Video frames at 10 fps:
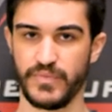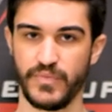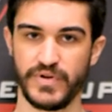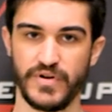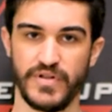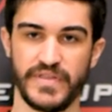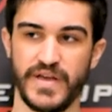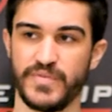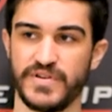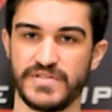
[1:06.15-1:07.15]
We call it
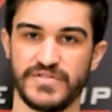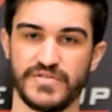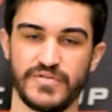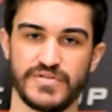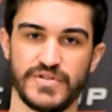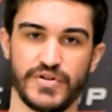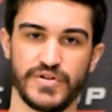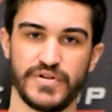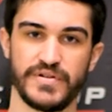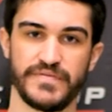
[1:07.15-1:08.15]
that because it's a
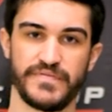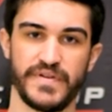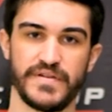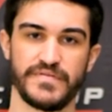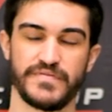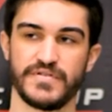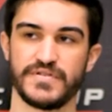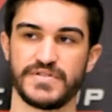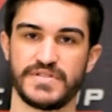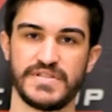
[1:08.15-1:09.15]
good fit
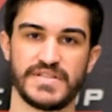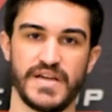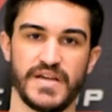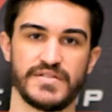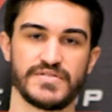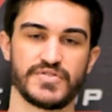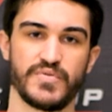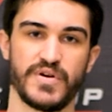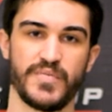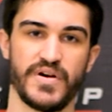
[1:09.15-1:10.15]
for C10
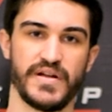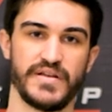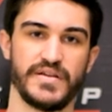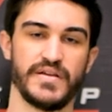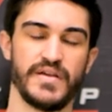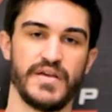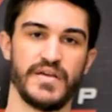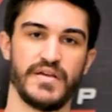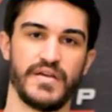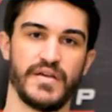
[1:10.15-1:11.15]
square body
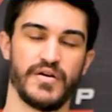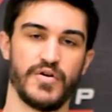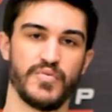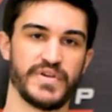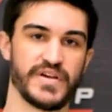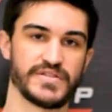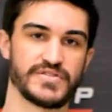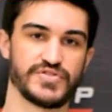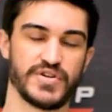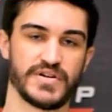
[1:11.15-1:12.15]
OBS
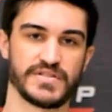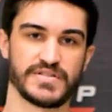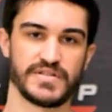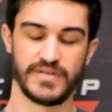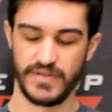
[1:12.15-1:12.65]
trucks.